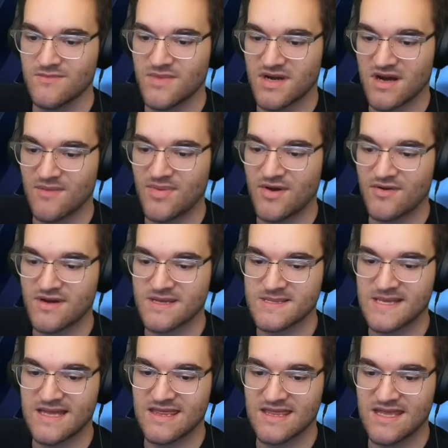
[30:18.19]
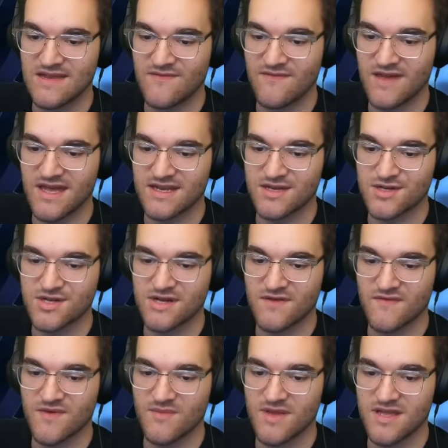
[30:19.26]
but our opponent is at the advantage
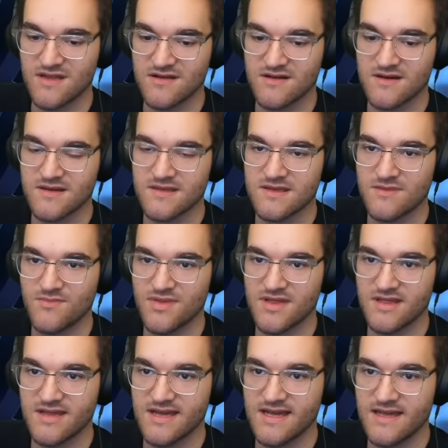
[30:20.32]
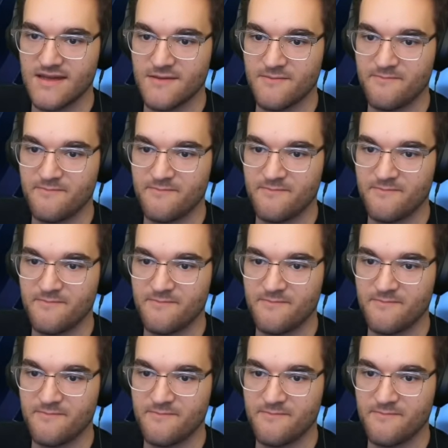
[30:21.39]
here for being on the play.